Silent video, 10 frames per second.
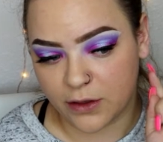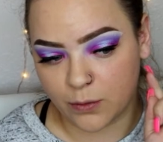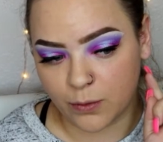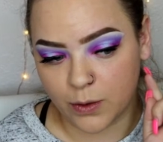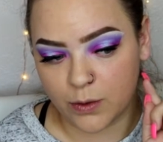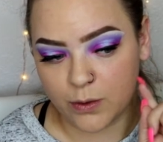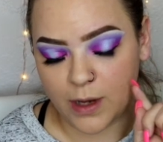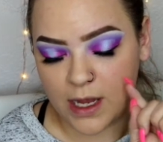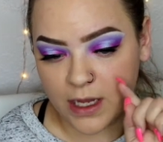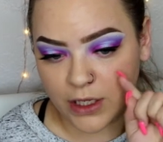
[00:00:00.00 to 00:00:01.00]

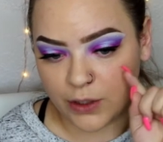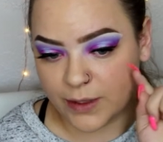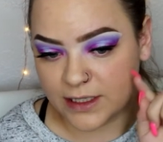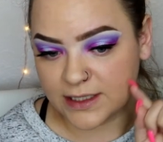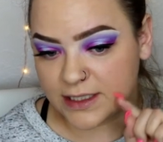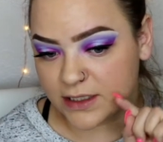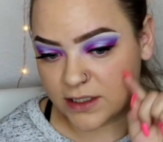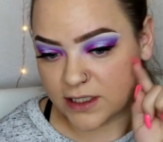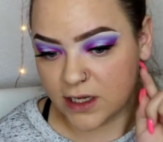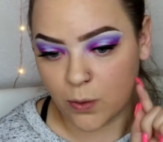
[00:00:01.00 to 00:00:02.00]
through. You can still
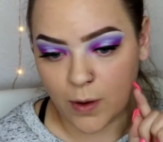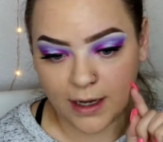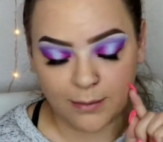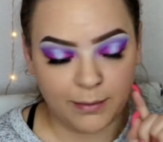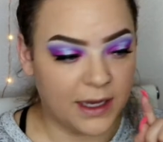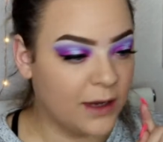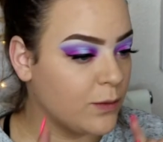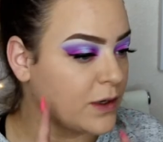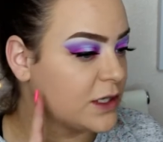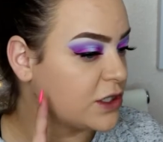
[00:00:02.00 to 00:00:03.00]
see quite a bit,
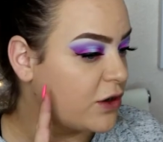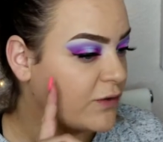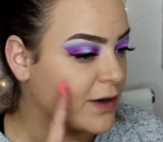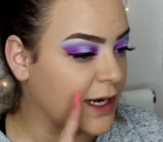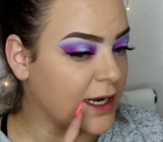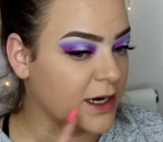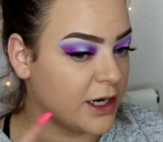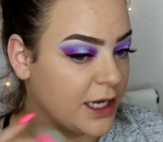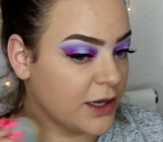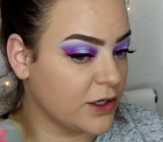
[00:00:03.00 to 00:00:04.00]
whereas over
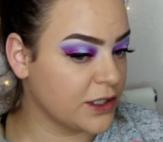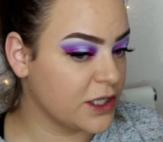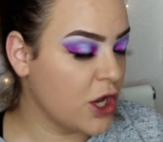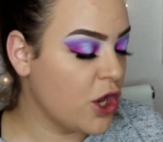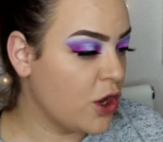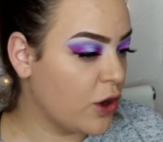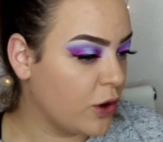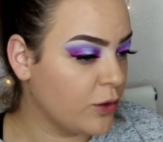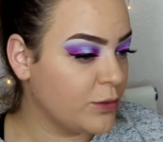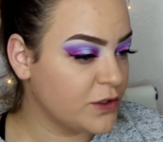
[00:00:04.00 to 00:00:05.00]
here it looks
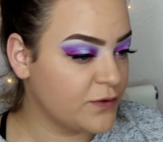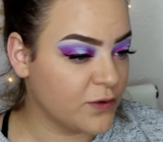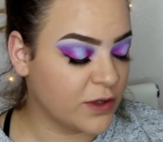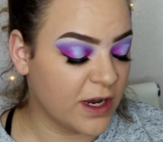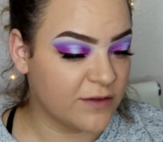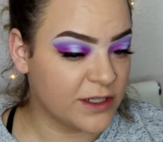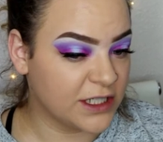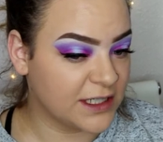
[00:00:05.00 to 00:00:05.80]
almost full coverage.